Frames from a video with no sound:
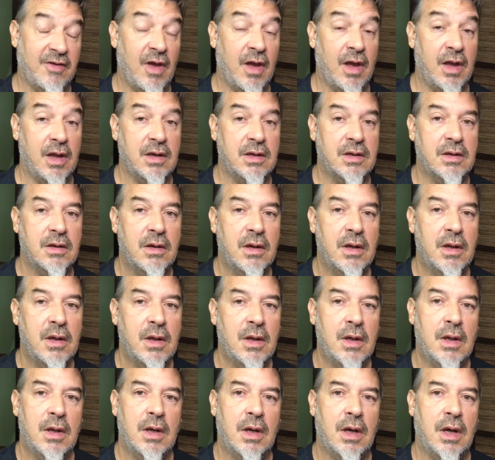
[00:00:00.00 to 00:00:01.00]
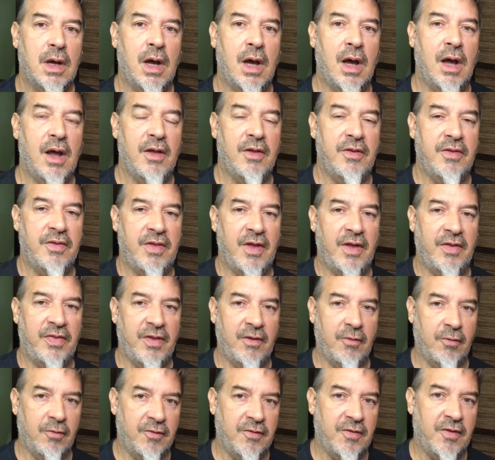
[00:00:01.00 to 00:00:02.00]
night, uh, that
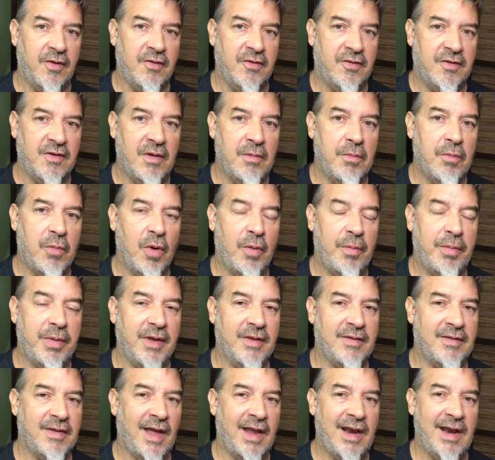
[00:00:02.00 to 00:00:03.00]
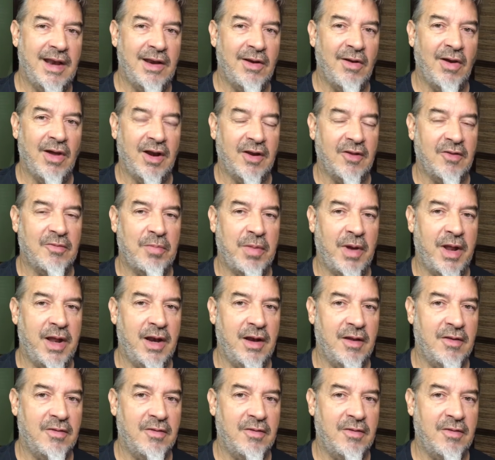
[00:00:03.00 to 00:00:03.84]
there was this symbol because I didn't know how to explain it.